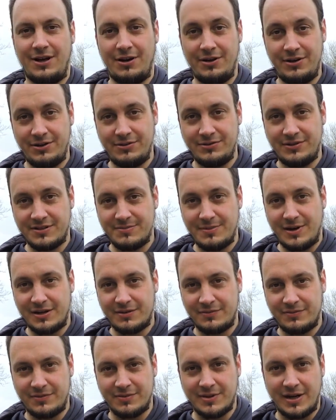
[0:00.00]
How are you doing? This is
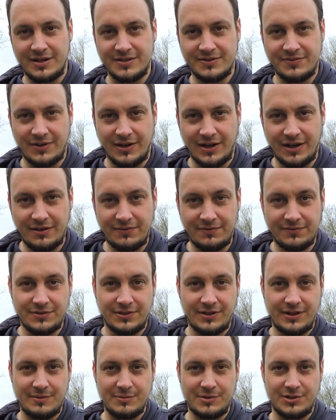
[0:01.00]
Martin from Gardens for Life.
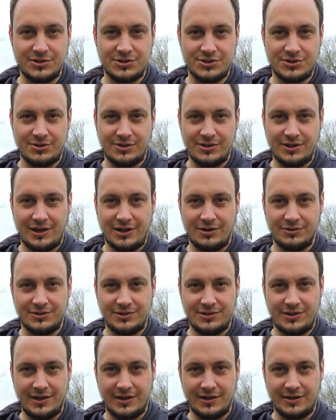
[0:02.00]
Today I'm going to show you how to
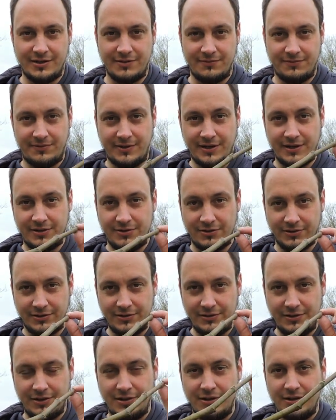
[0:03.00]
take a fig
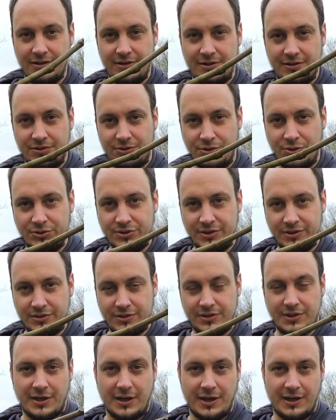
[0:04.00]
cutting, root
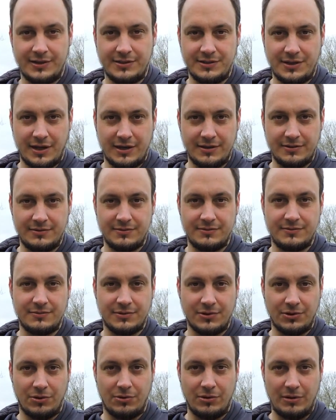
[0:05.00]
it, and then
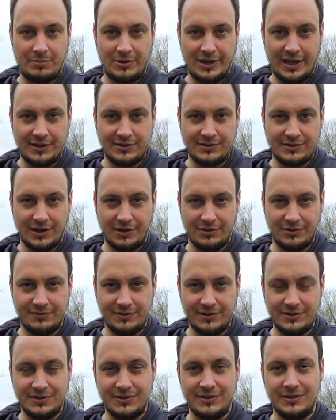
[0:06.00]
grow a plant out of
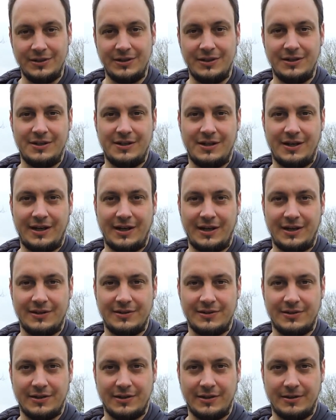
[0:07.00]
it,
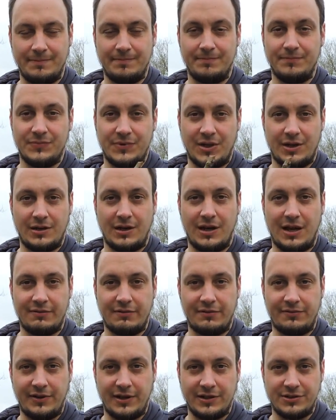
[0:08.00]
and um, then you'll have
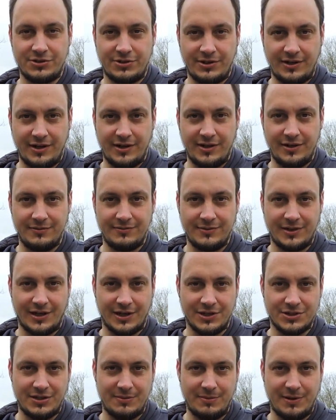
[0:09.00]
a fig tree that
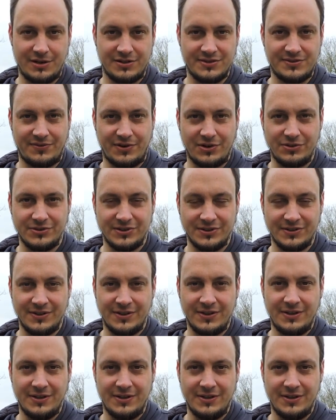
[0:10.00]
actually bears fruit.